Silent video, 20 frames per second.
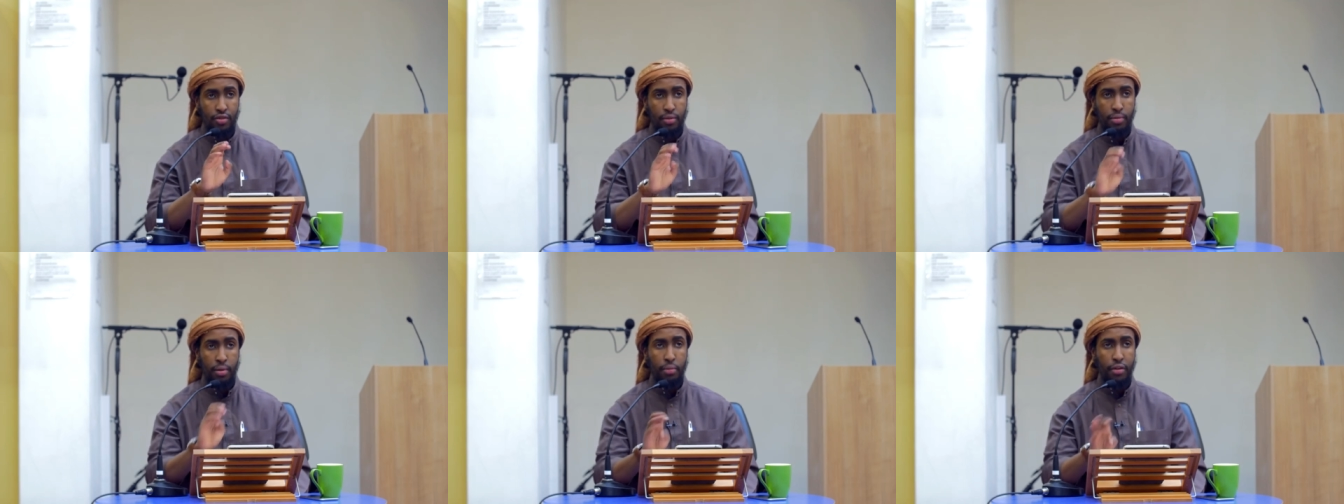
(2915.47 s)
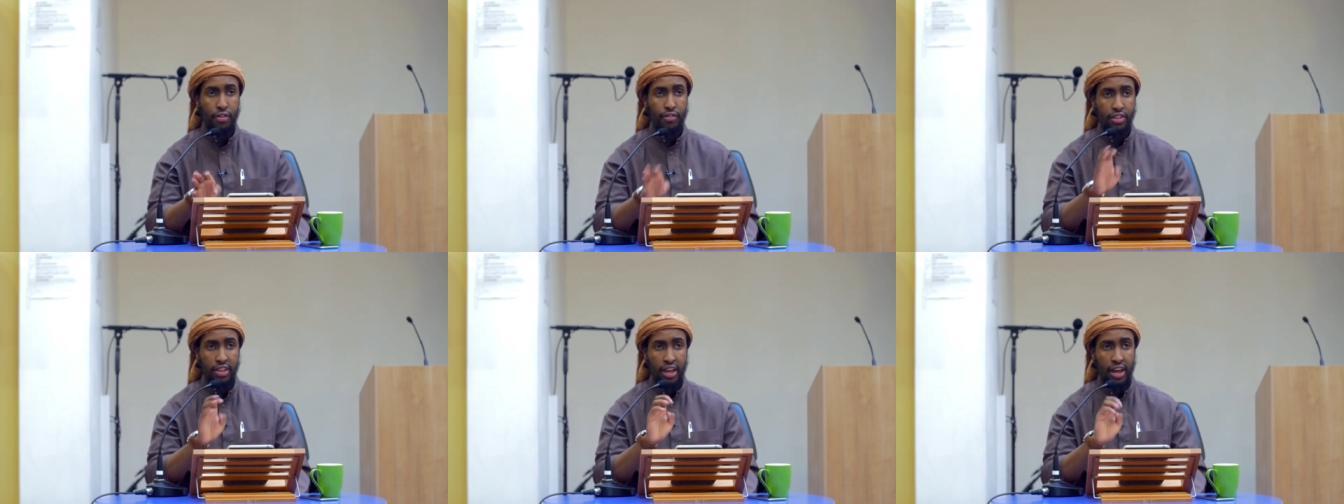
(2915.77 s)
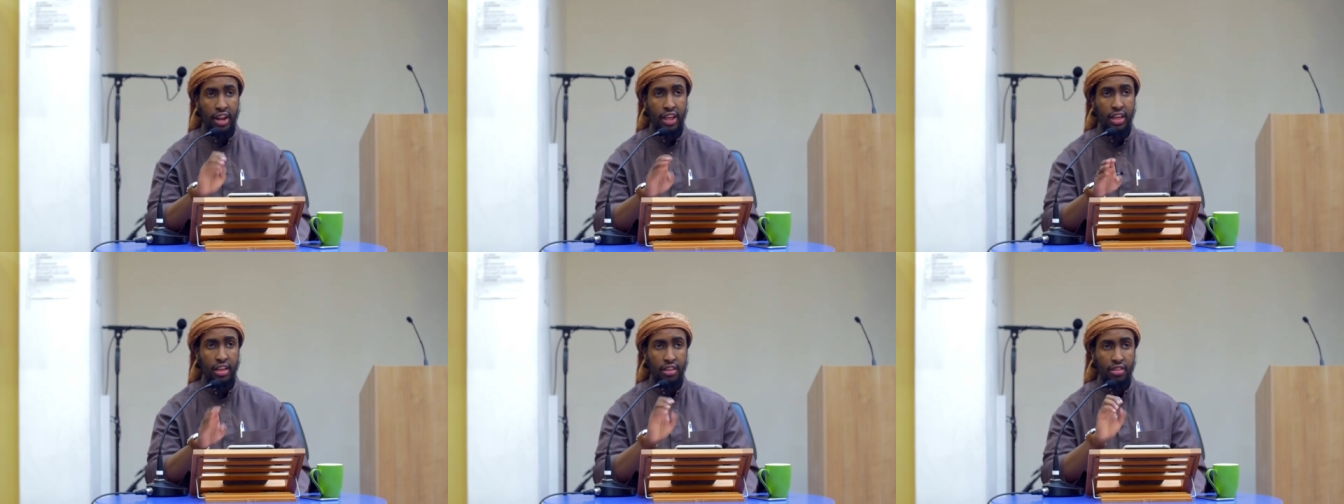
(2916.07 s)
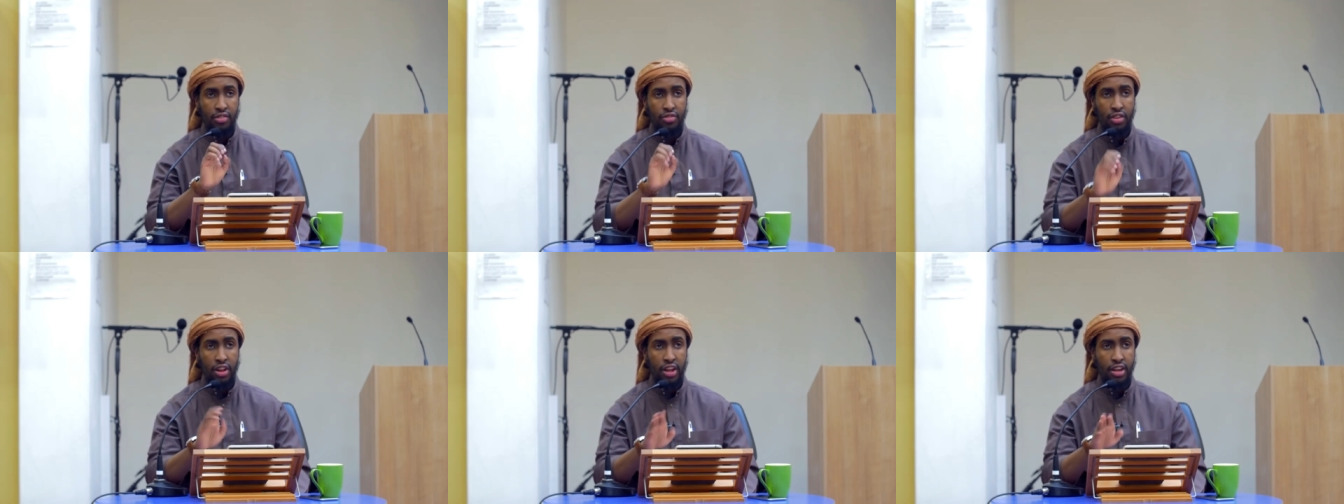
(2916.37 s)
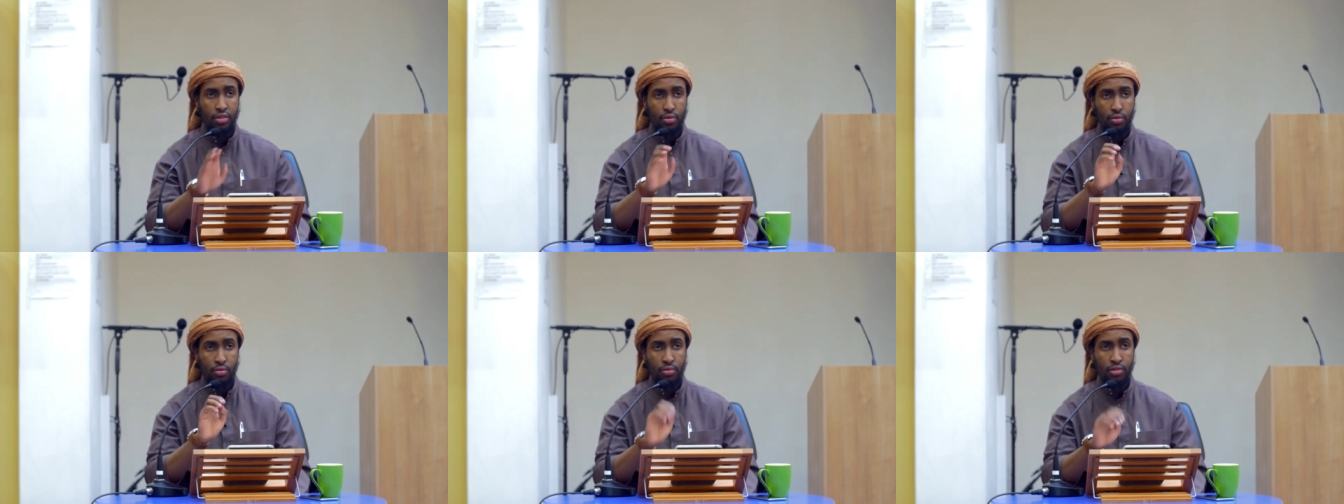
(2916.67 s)
from the Prophet
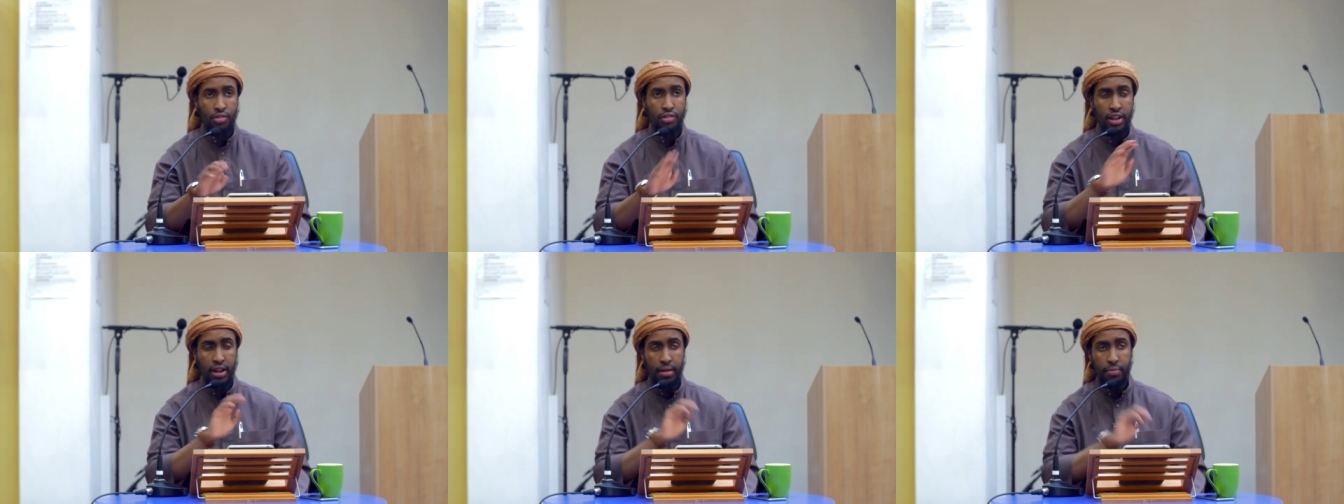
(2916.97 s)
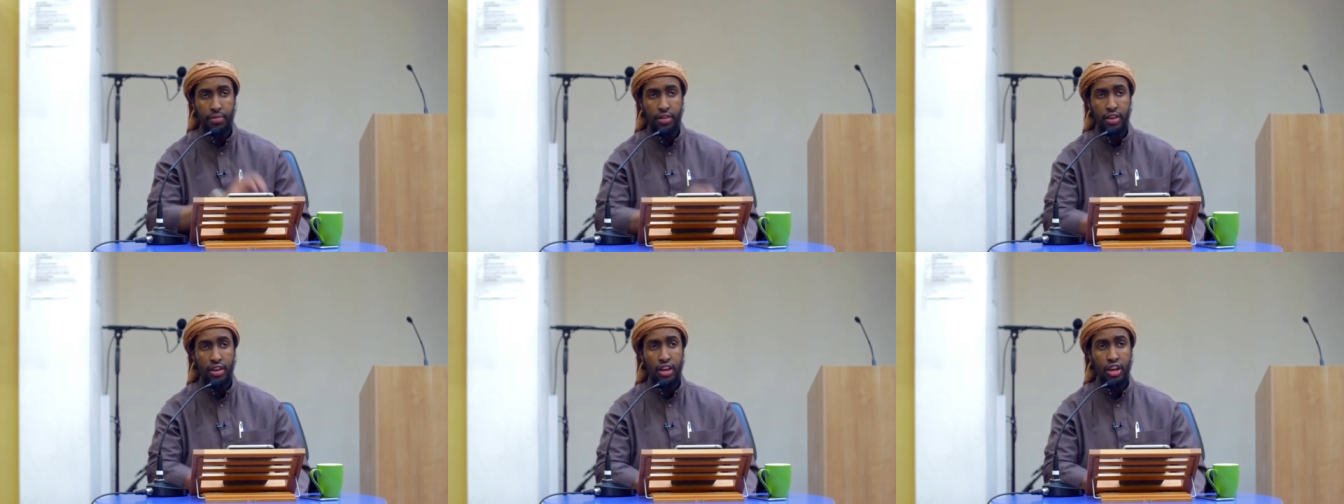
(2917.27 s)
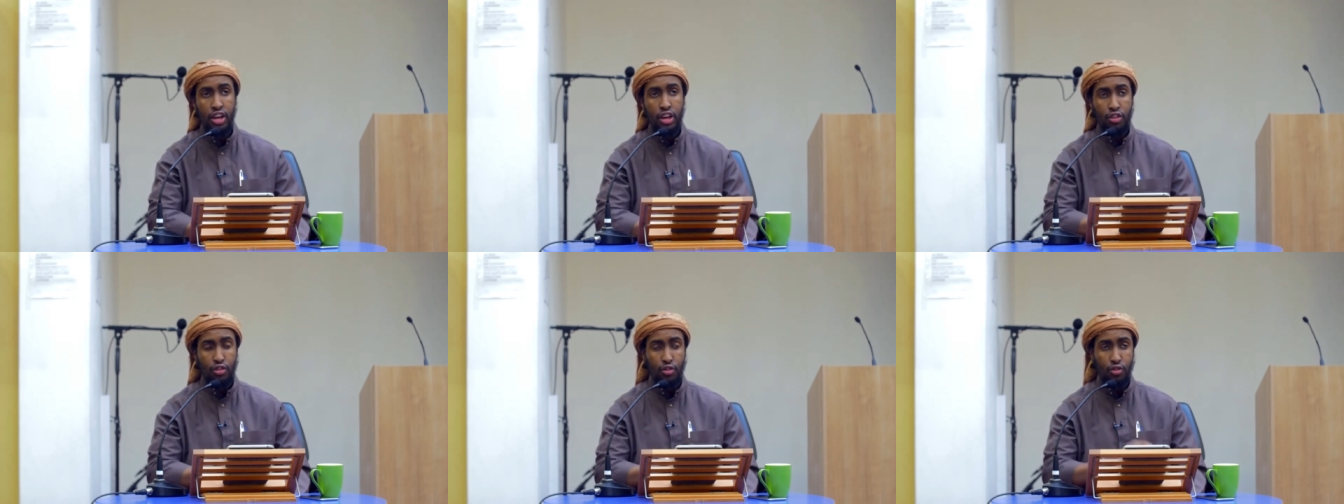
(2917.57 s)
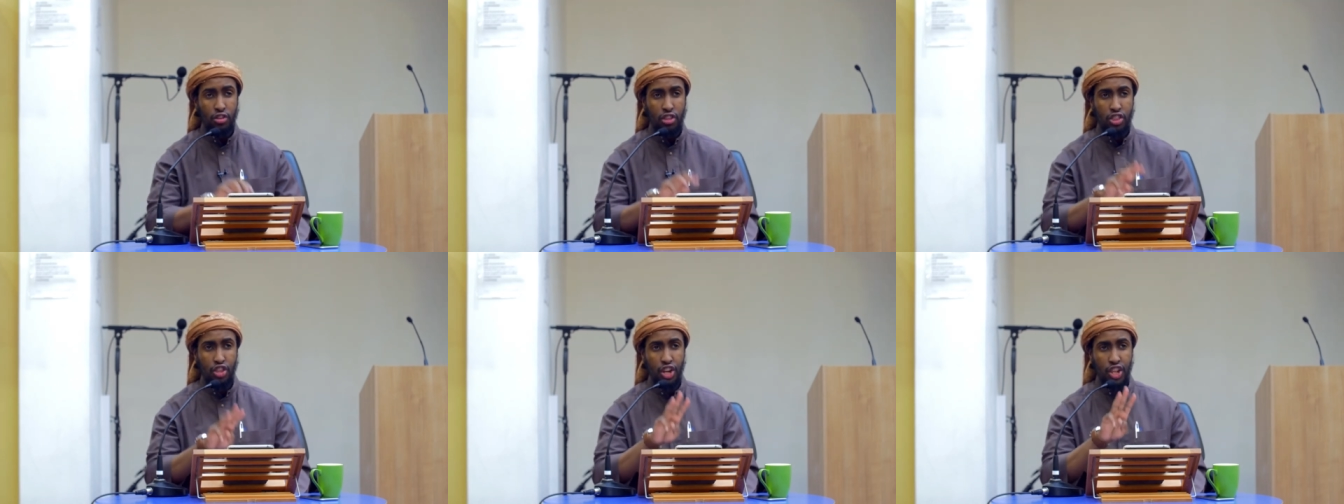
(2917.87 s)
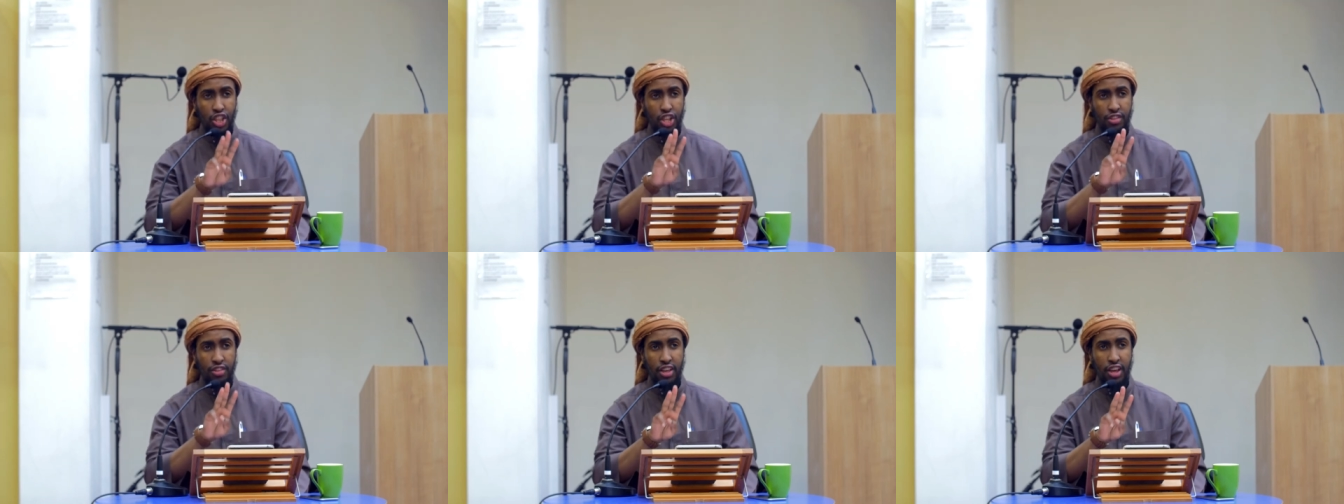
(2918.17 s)
Wasalam. Those are three
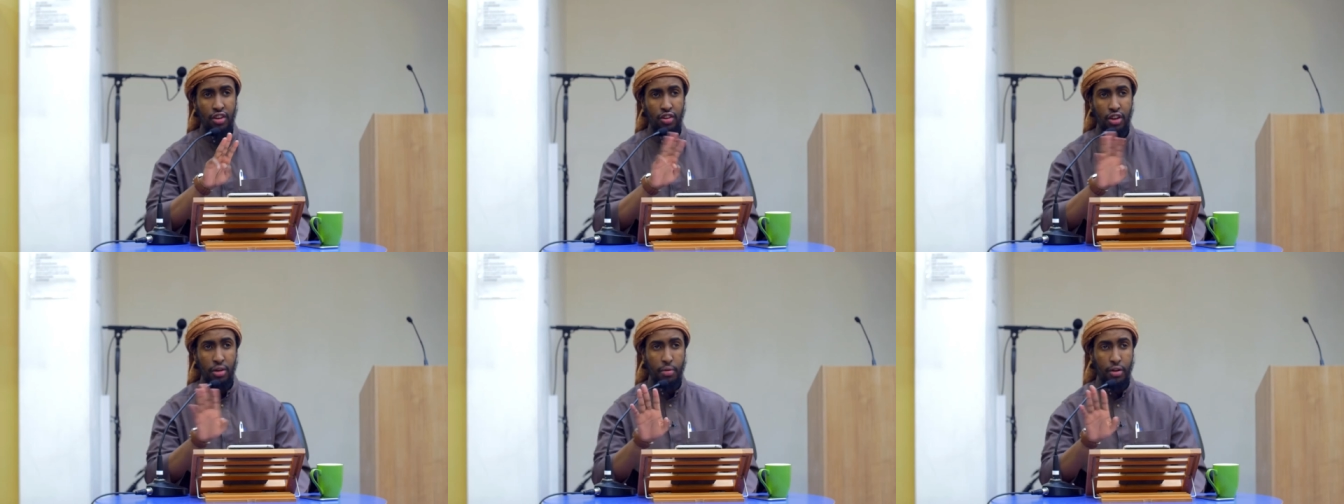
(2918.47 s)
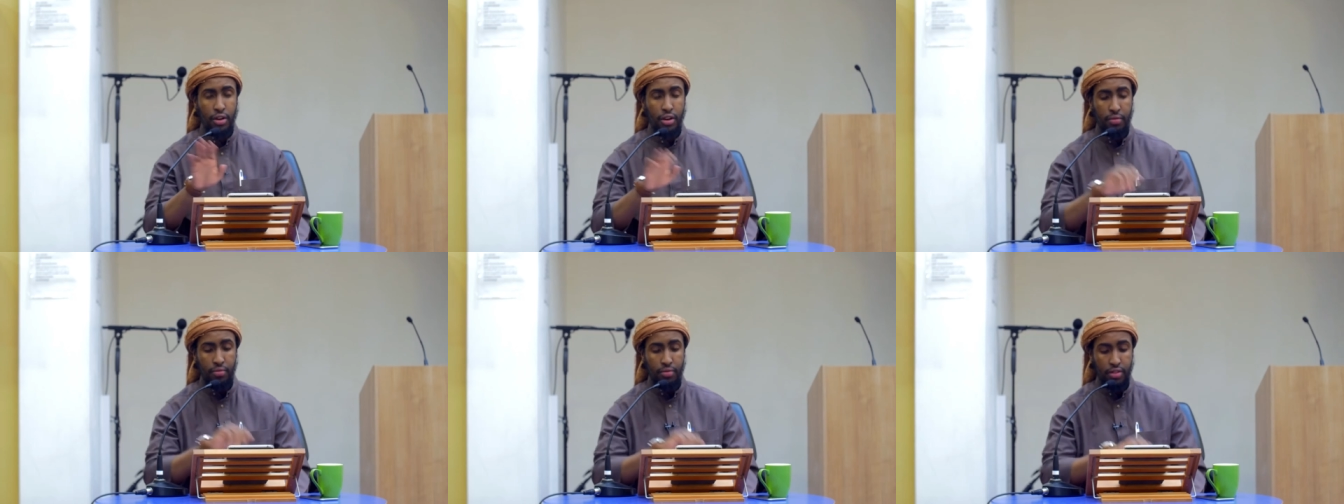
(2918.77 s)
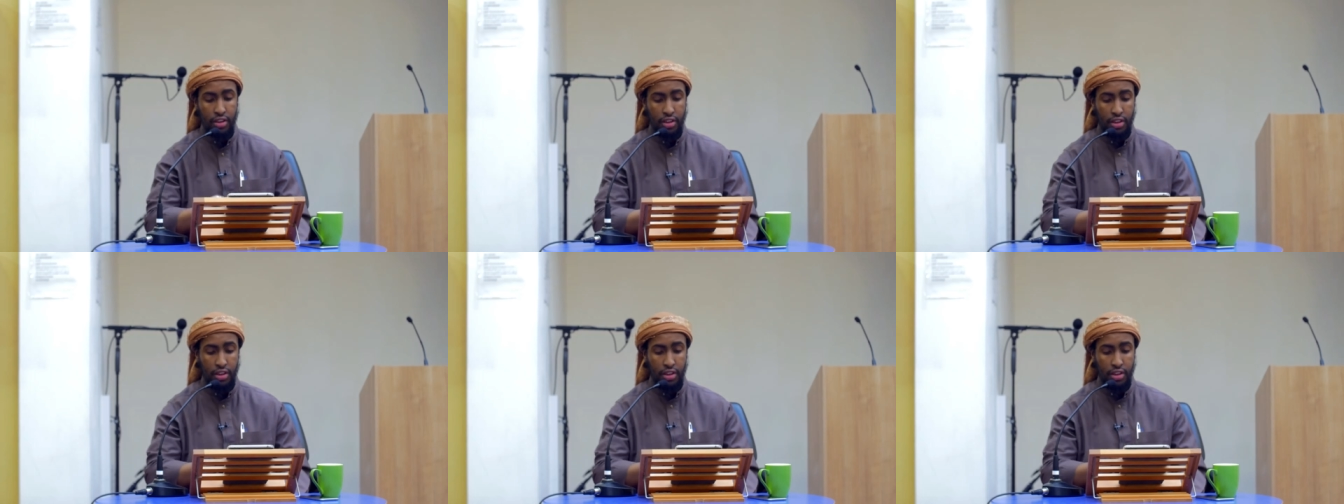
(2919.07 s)
things they agree upon.